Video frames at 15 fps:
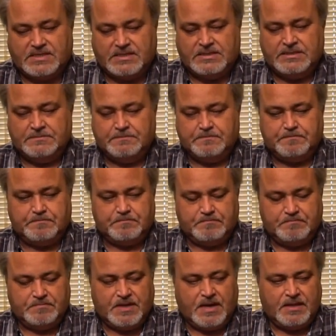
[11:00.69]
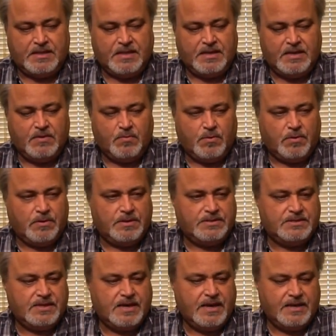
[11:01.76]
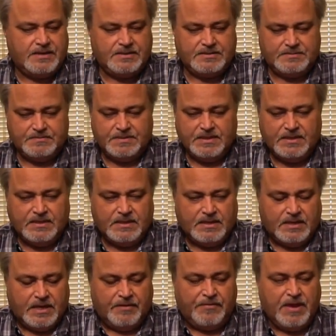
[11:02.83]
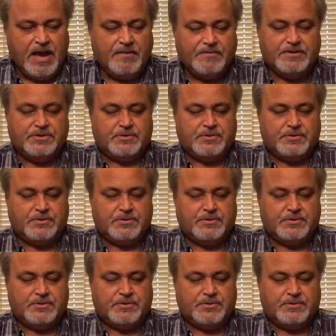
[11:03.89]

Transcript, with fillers: Yep, I think it warrants that. If you haven't